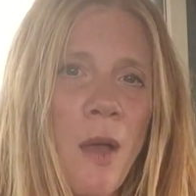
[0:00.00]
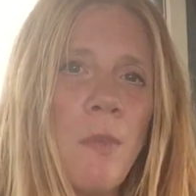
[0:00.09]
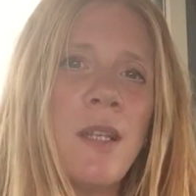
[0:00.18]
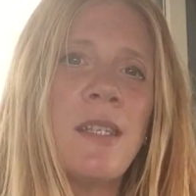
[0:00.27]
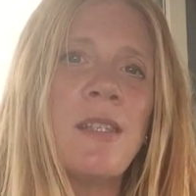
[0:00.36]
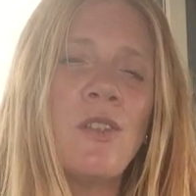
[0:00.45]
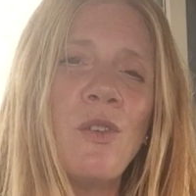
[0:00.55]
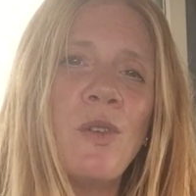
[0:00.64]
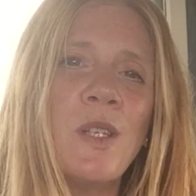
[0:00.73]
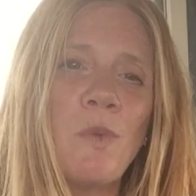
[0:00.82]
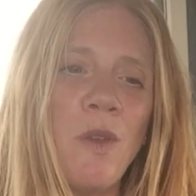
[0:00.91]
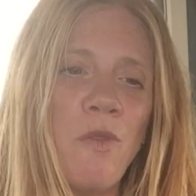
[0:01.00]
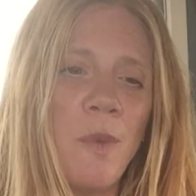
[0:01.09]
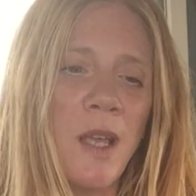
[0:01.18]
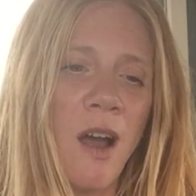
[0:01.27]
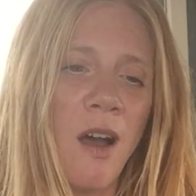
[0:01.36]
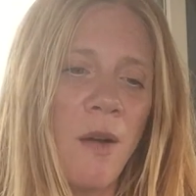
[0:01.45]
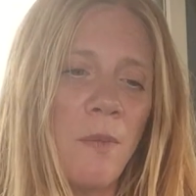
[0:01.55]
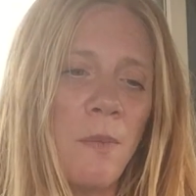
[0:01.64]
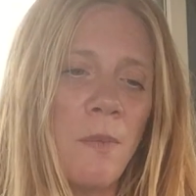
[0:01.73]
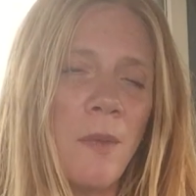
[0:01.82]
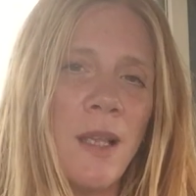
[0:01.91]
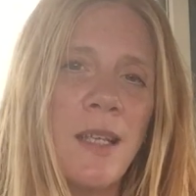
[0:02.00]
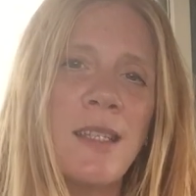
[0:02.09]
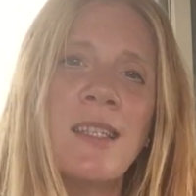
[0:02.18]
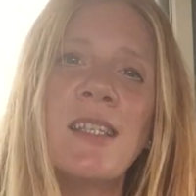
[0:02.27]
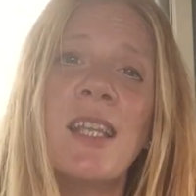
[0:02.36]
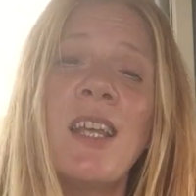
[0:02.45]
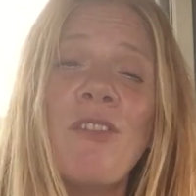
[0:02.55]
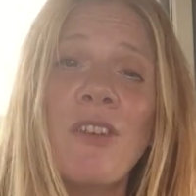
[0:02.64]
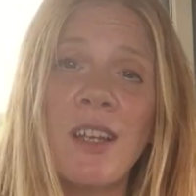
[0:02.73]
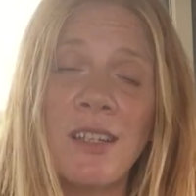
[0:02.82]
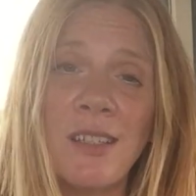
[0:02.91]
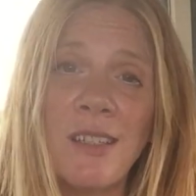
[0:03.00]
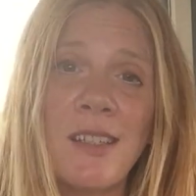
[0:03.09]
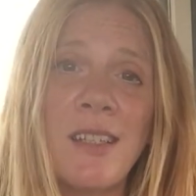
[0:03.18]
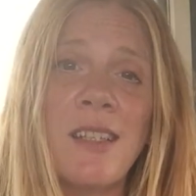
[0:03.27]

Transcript: but as soon as we've become serious,